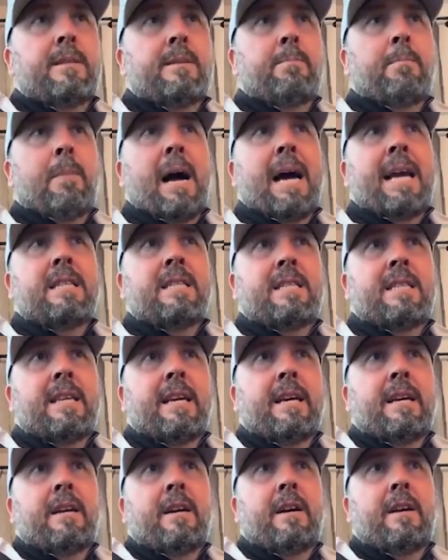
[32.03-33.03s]

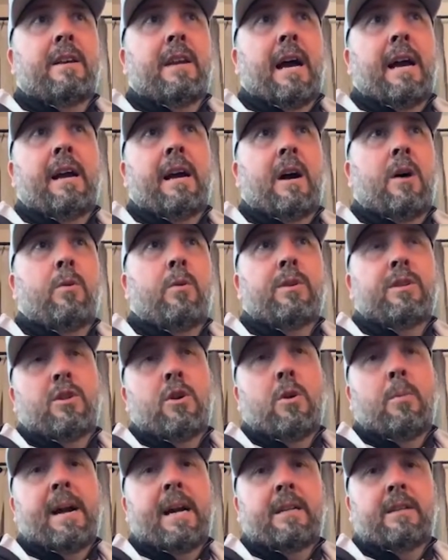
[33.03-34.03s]
mindset on, I always
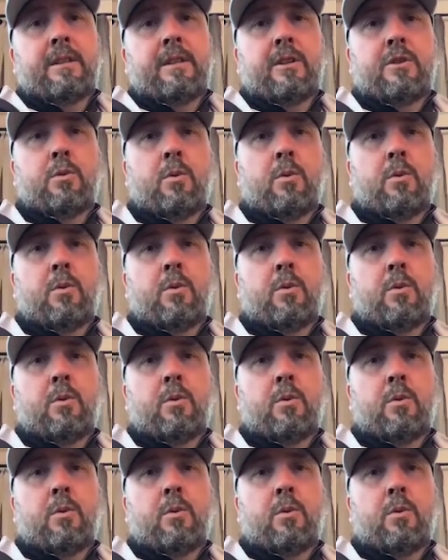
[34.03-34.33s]
go back to the